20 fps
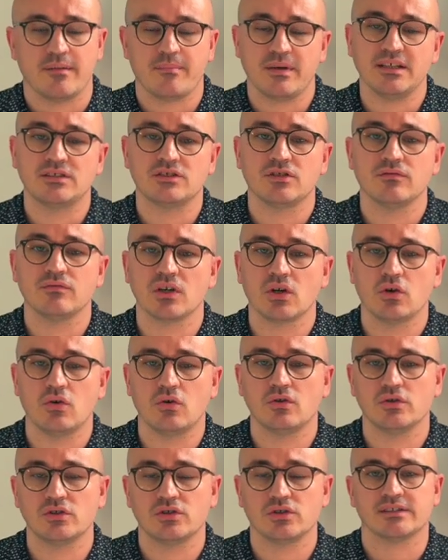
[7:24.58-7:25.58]
is to
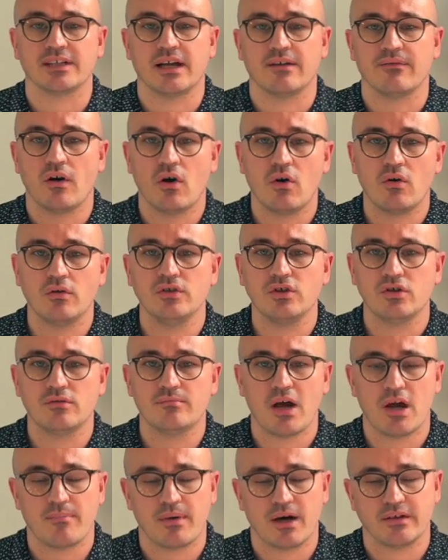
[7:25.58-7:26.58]
record yourself on your
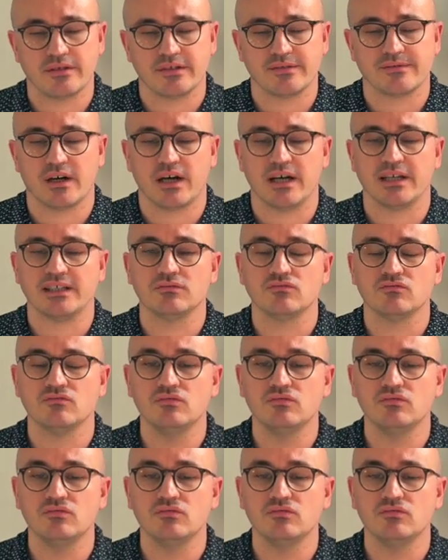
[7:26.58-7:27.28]
mobile device